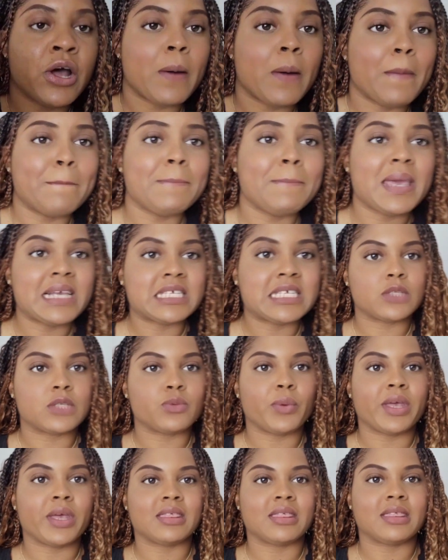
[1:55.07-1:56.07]
mixed
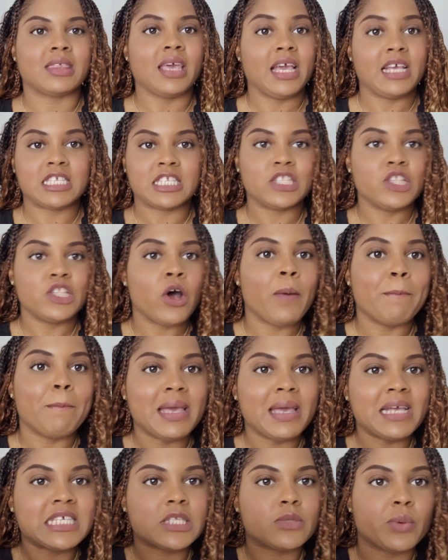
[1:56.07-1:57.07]
with it's not
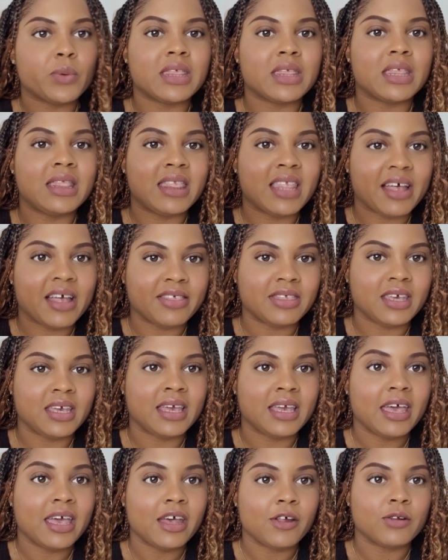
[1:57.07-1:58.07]
mixed with nothing
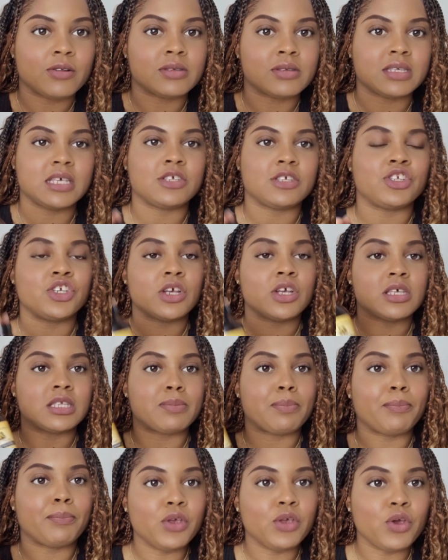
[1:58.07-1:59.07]
else. It's
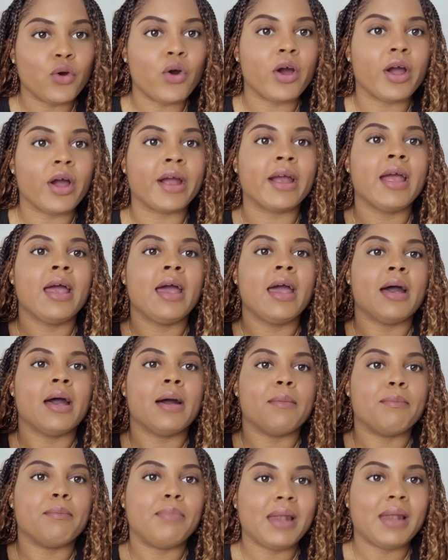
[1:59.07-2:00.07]
just pure
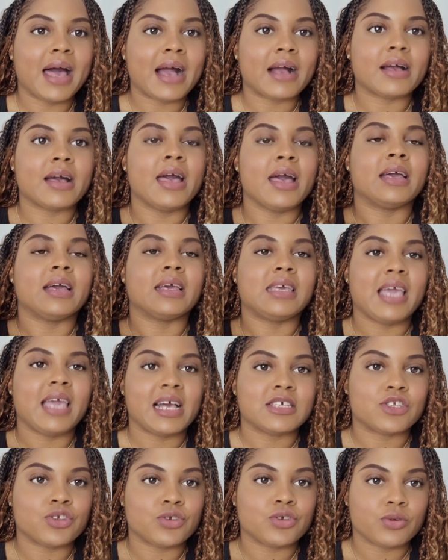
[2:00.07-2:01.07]
black
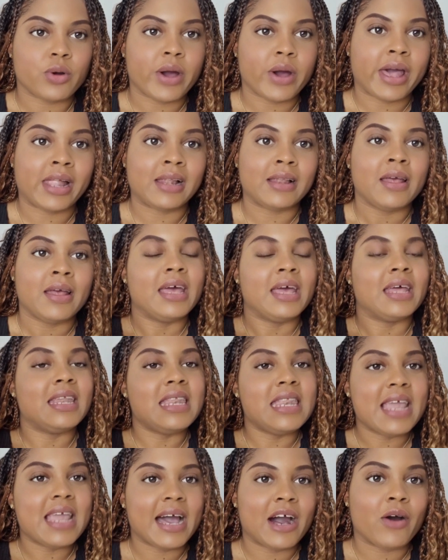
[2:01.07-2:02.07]
castor oil
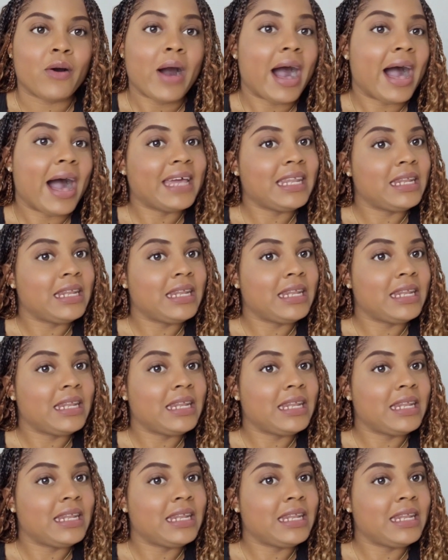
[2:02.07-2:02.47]
now i didn't